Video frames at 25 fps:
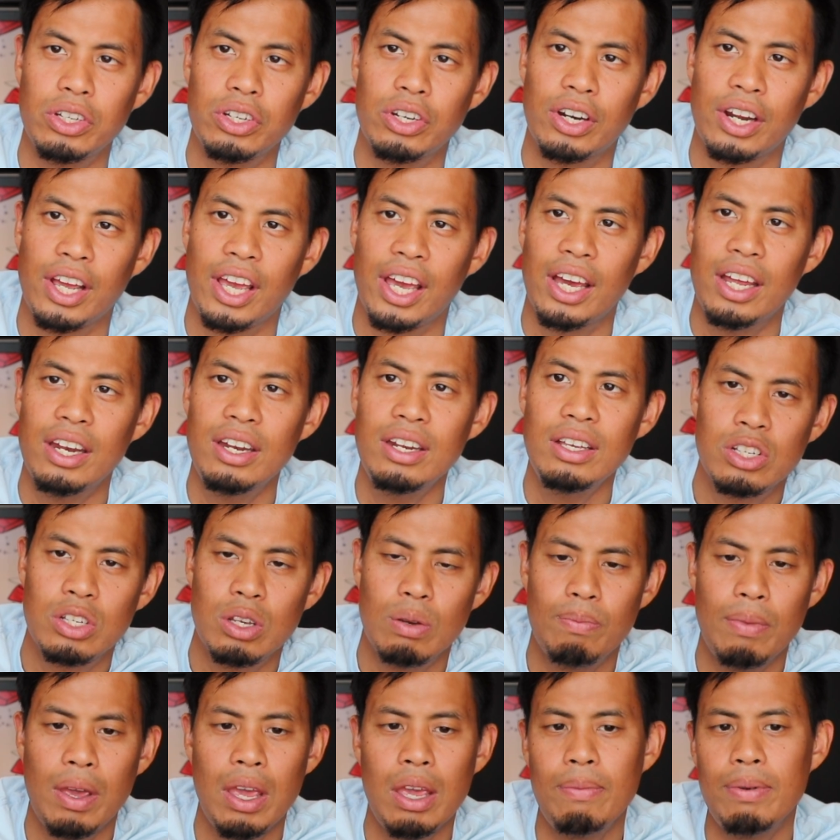in your hand. So
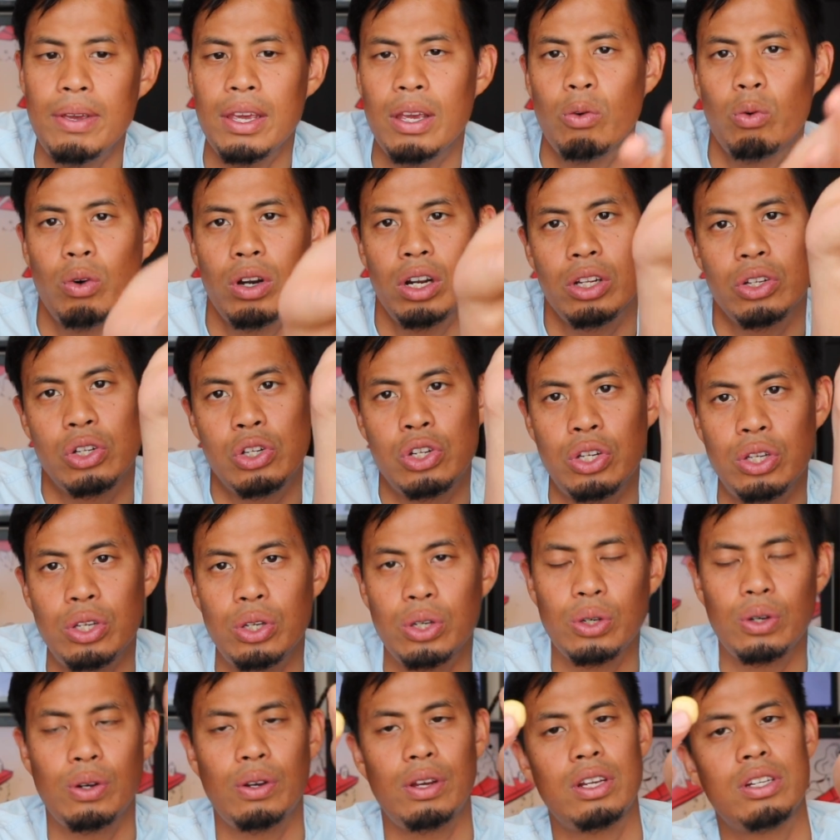maybe what I'll
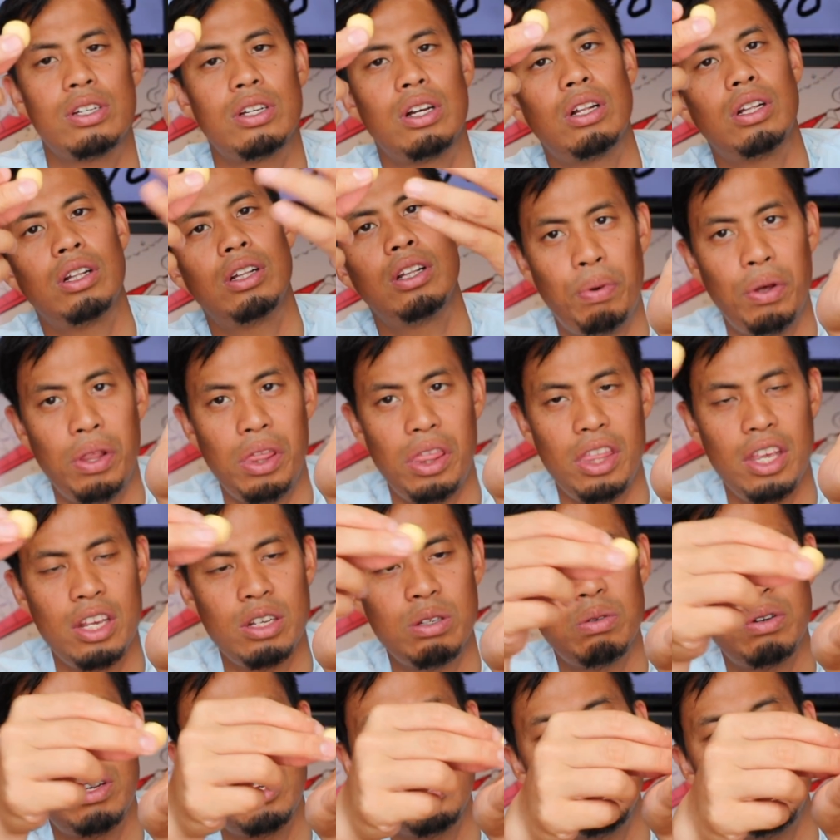do is I'll put this
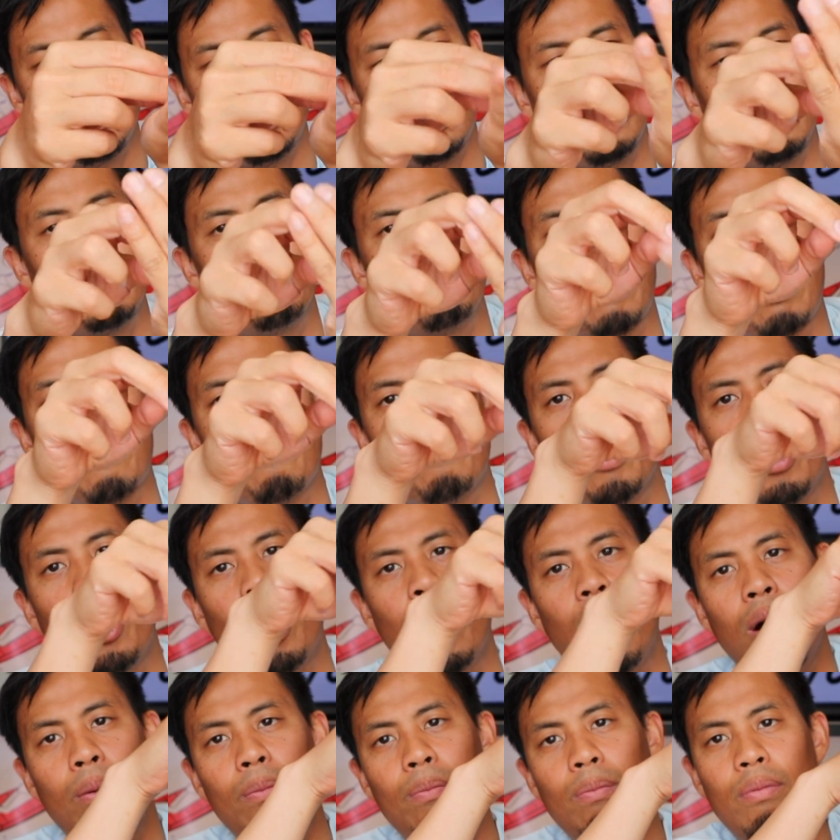one in my
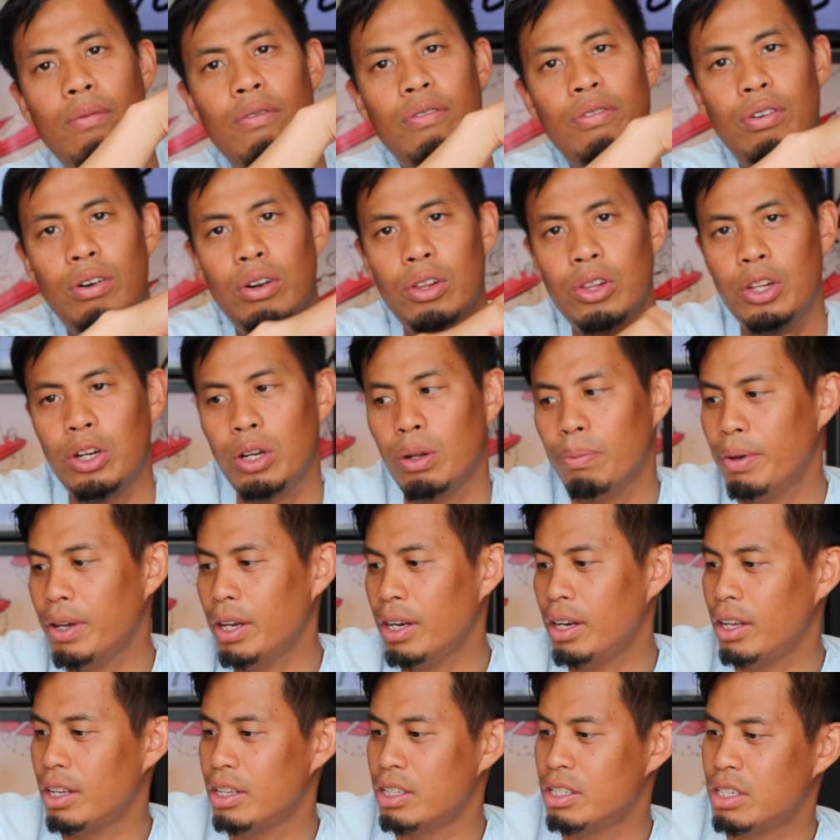palm for a little
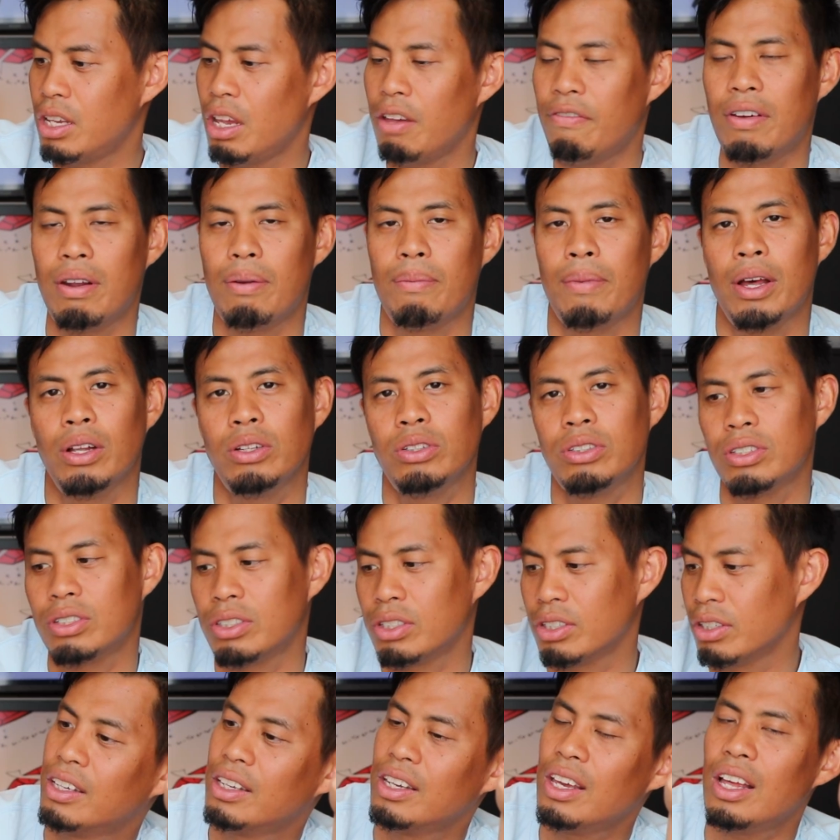bit and see if it
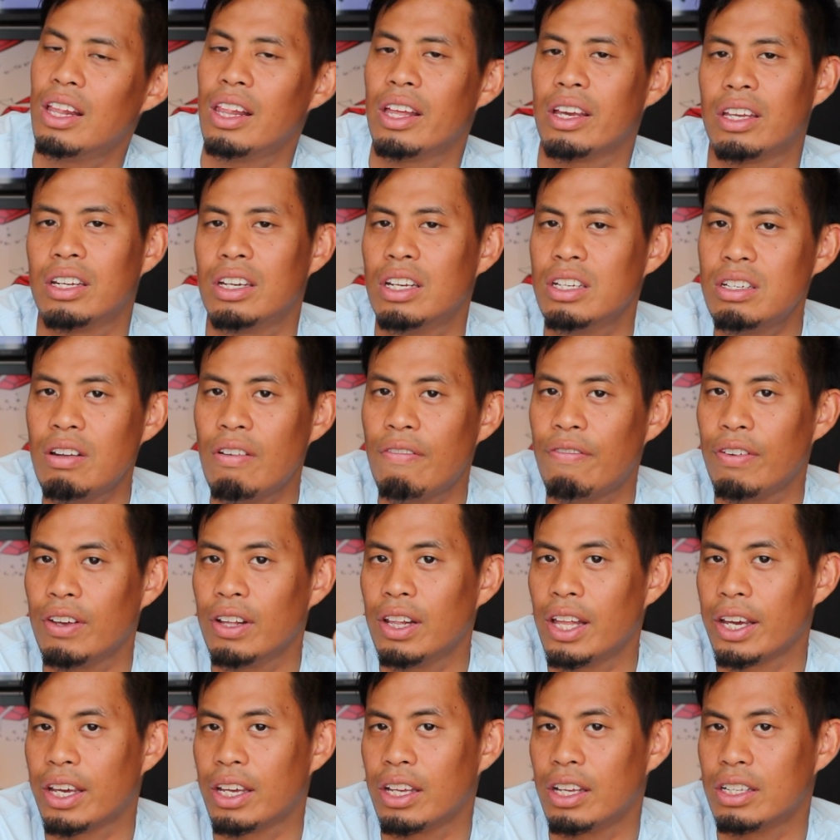melts. Yeah, like it doesn't feel
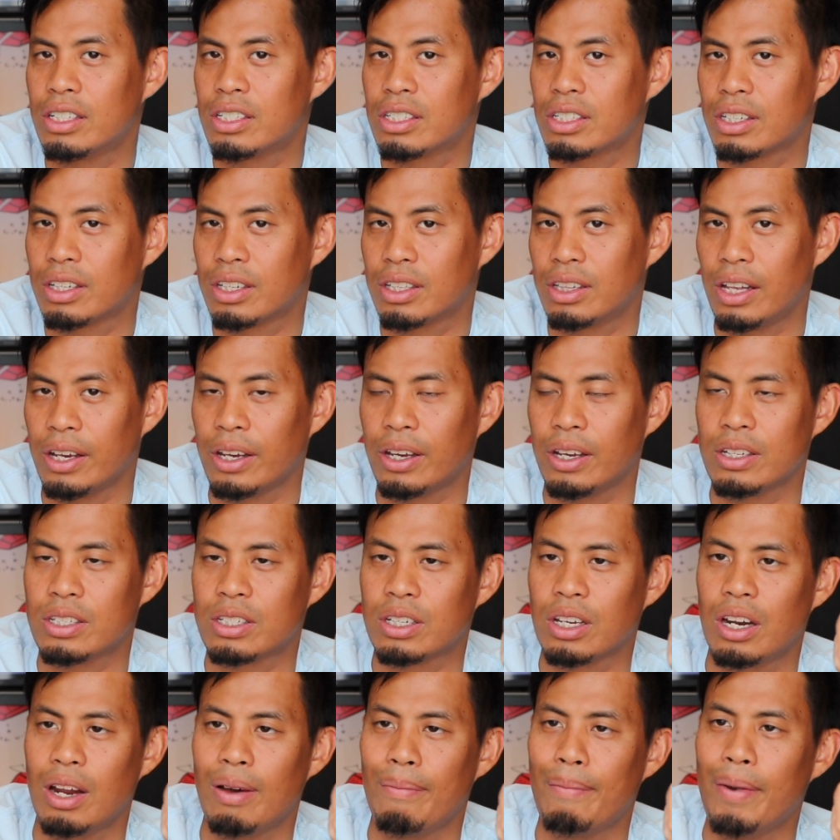like it's gonna